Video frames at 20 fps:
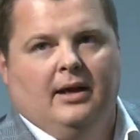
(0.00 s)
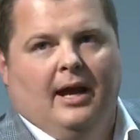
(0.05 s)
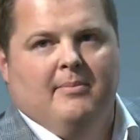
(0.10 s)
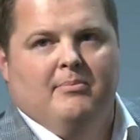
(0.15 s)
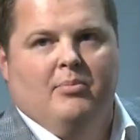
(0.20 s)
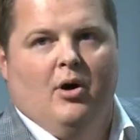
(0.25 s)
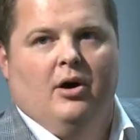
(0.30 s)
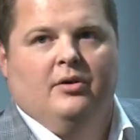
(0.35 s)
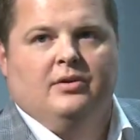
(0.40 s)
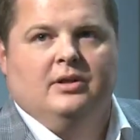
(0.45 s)
I
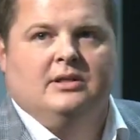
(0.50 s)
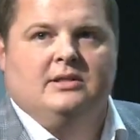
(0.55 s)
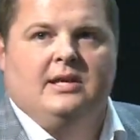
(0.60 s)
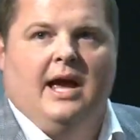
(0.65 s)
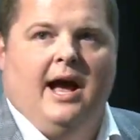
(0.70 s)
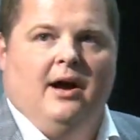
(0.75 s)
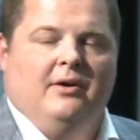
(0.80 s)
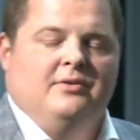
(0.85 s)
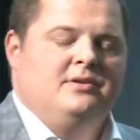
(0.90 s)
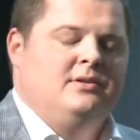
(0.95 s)
bought this
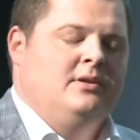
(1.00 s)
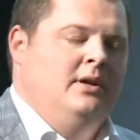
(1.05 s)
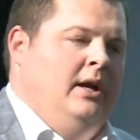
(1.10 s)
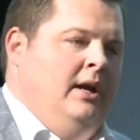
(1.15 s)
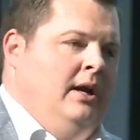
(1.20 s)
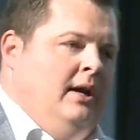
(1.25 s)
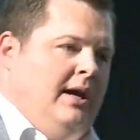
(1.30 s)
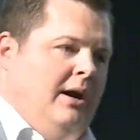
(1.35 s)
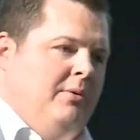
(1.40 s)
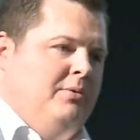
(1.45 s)
house
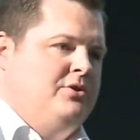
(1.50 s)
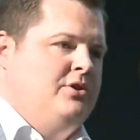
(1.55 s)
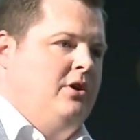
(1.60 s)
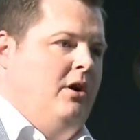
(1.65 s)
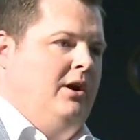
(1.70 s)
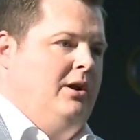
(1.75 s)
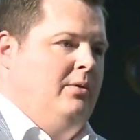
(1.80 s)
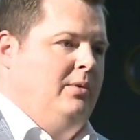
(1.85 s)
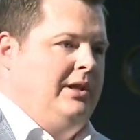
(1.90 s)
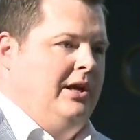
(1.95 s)
that was
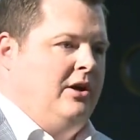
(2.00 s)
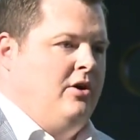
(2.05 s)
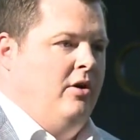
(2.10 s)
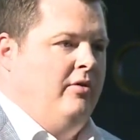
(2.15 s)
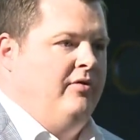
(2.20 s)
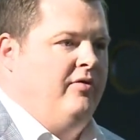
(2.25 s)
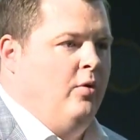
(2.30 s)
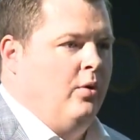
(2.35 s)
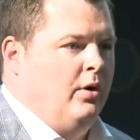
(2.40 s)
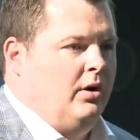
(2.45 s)
already what they
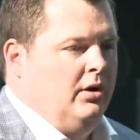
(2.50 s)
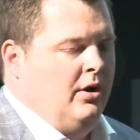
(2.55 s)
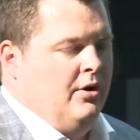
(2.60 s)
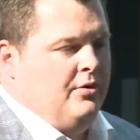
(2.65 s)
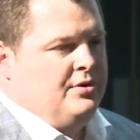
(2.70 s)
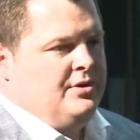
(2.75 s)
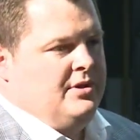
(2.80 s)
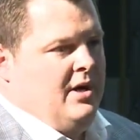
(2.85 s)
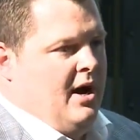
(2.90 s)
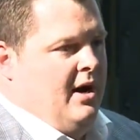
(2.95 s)
call
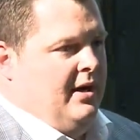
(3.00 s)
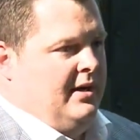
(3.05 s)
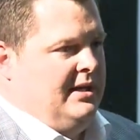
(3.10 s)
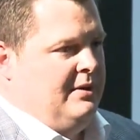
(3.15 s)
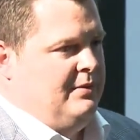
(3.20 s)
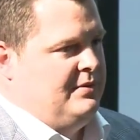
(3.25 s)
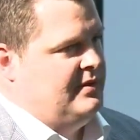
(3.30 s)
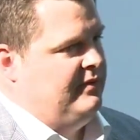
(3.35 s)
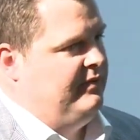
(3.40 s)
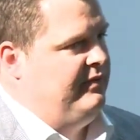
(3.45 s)
foreclosed on.
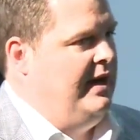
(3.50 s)
It was a